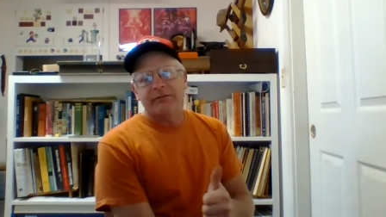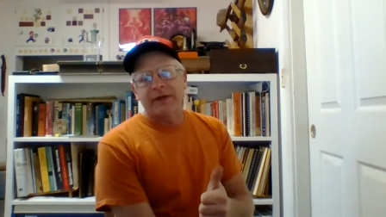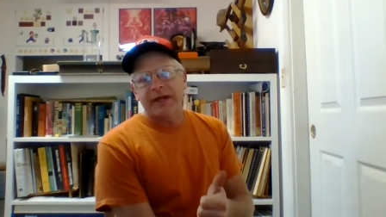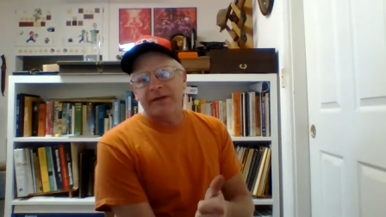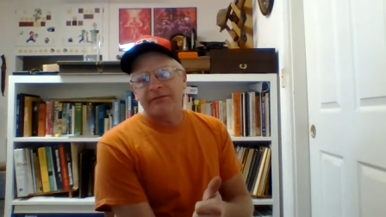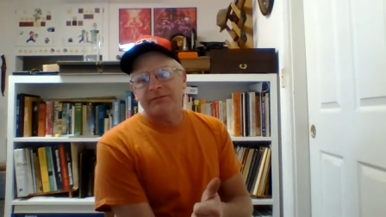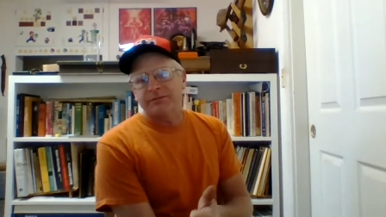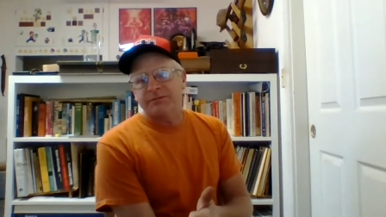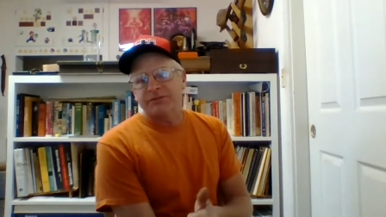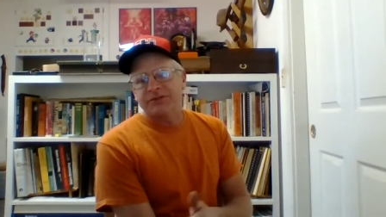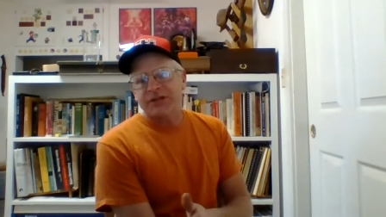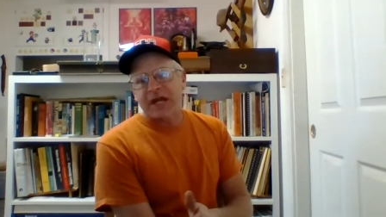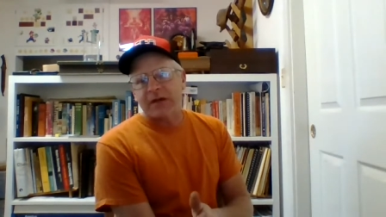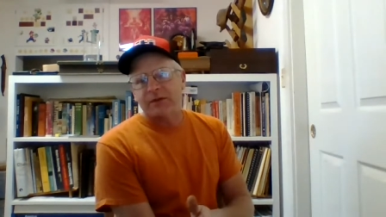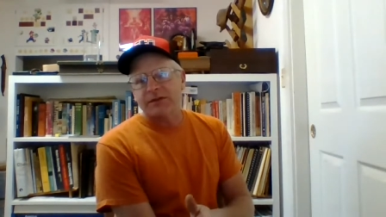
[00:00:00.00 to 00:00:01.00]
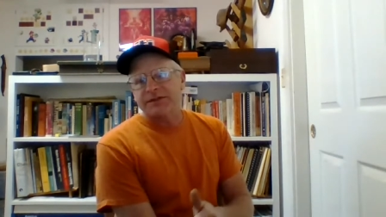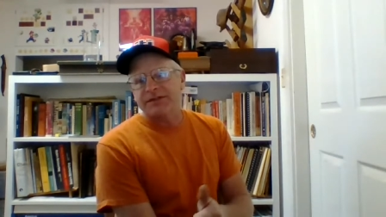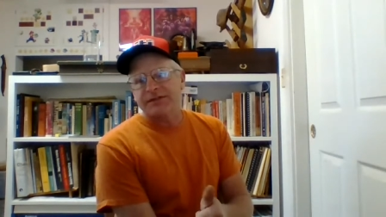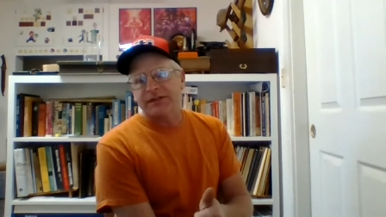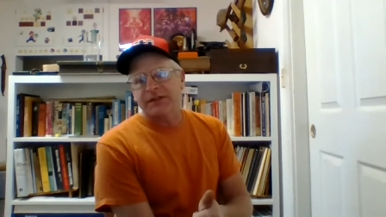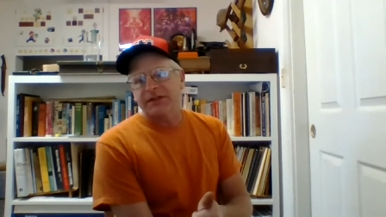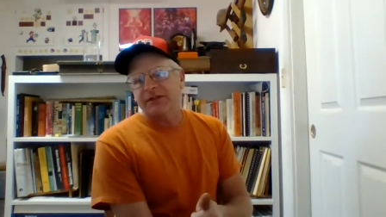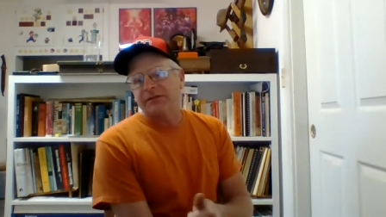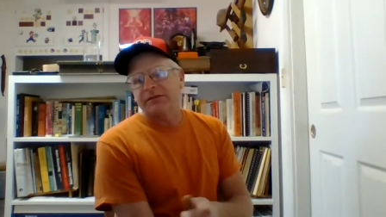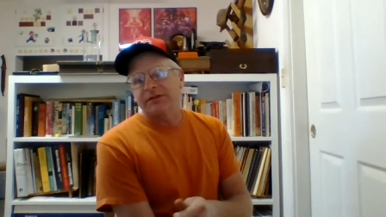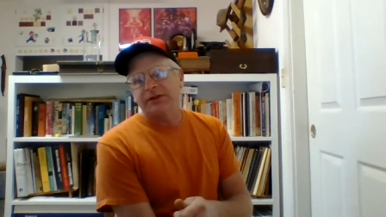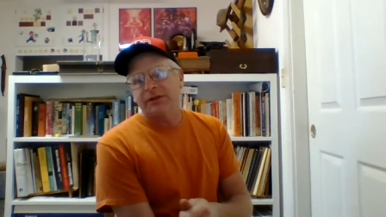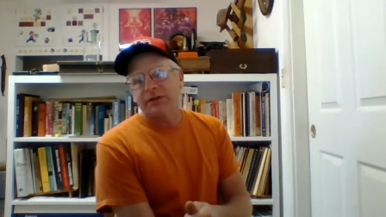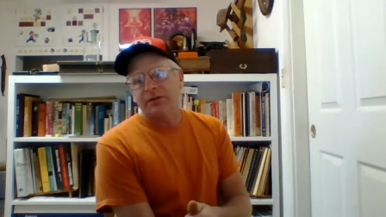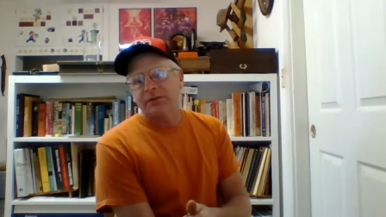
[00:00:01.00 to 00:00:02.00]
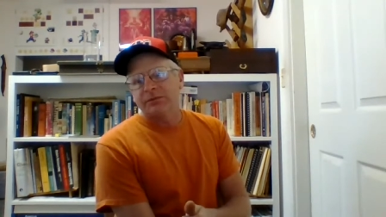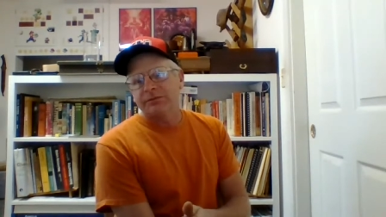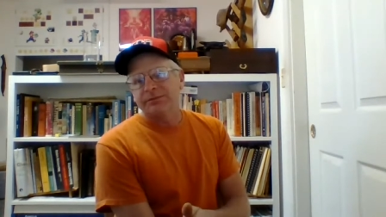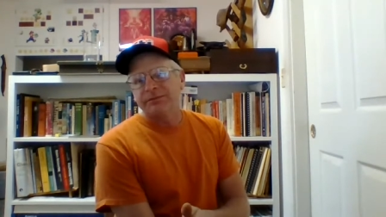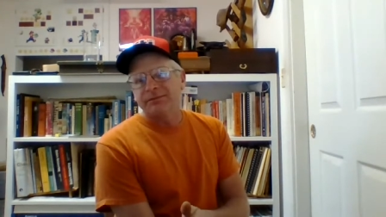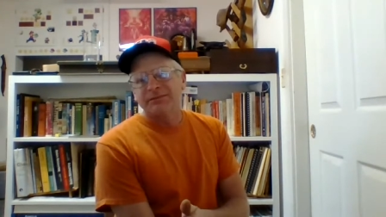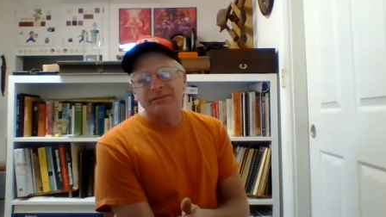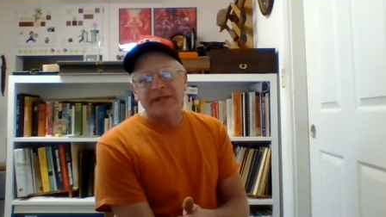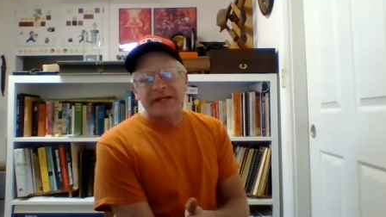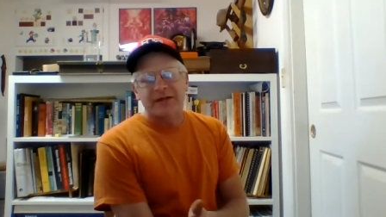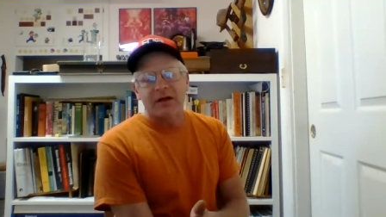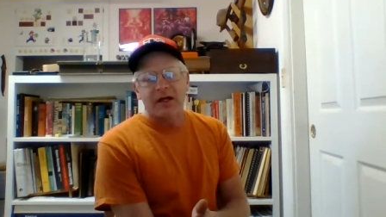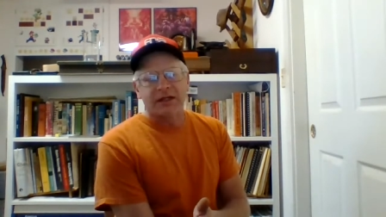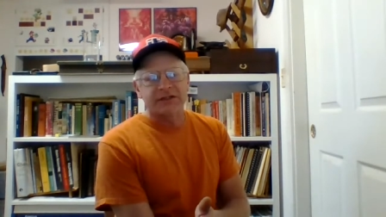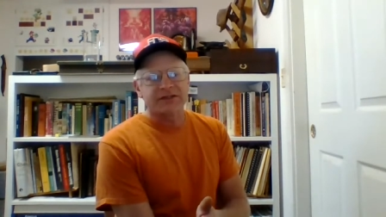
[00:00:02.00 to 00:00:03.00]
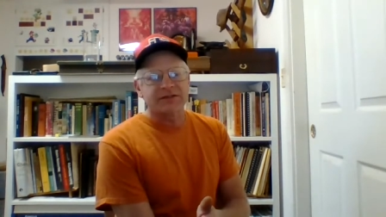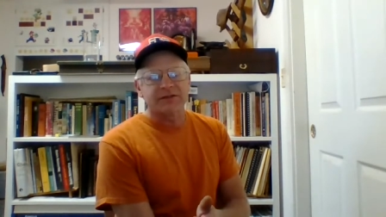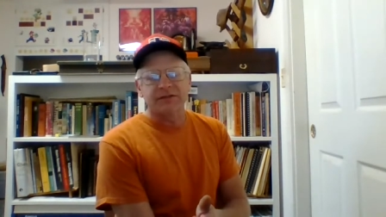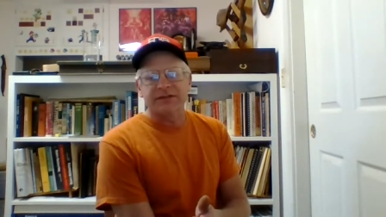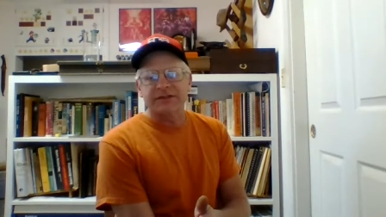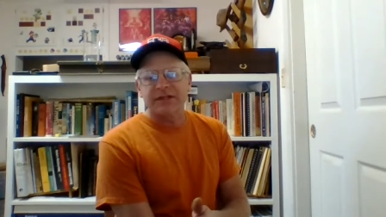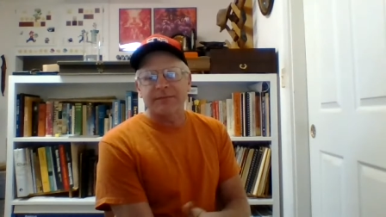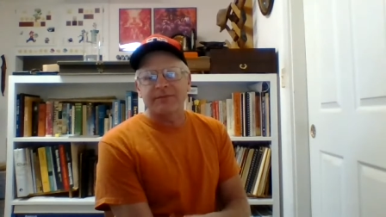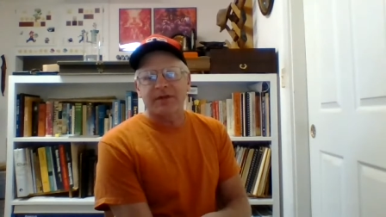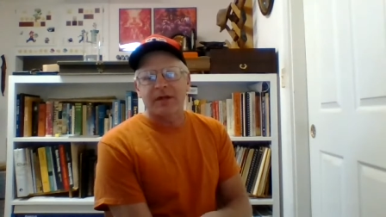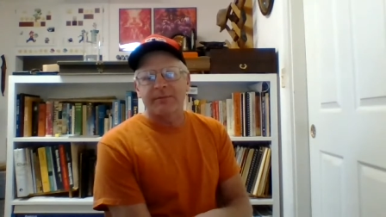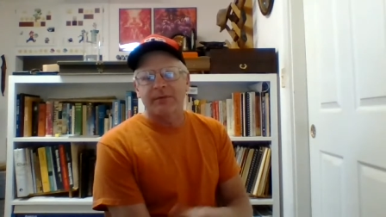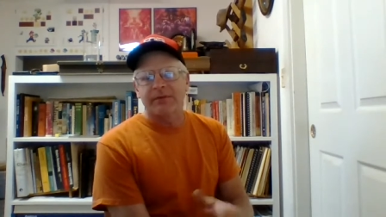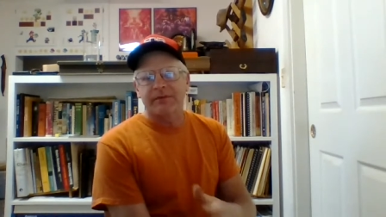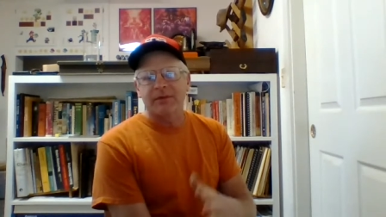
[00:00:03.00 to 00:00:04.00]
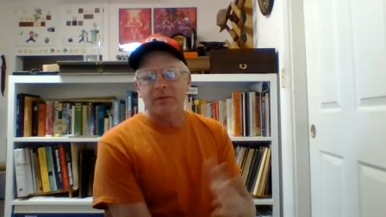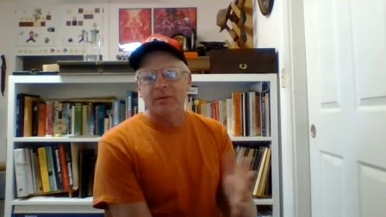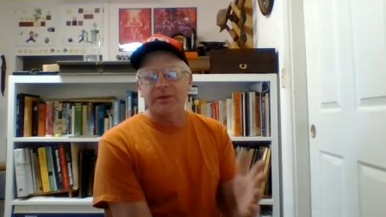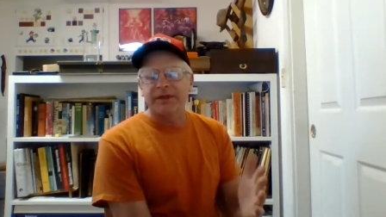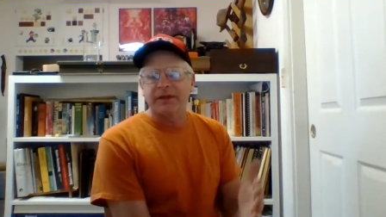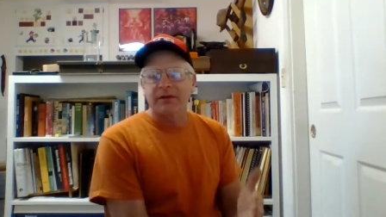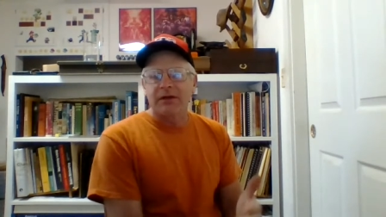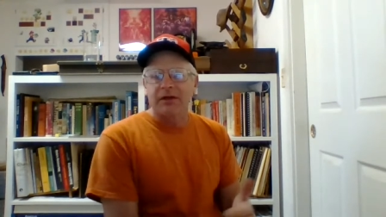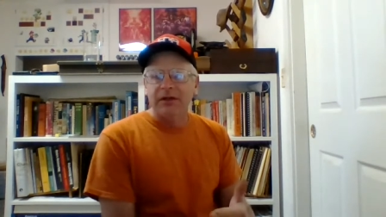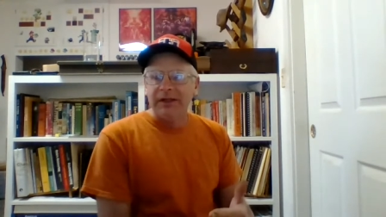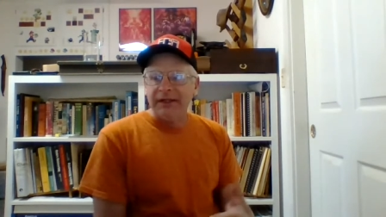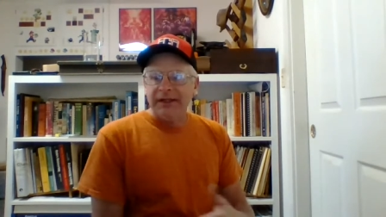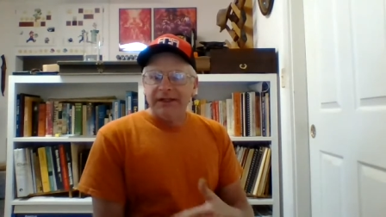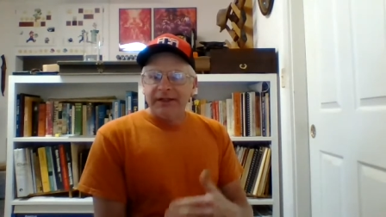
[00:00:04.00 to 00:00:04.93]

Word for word: rain showers in you know late August, early September that will get our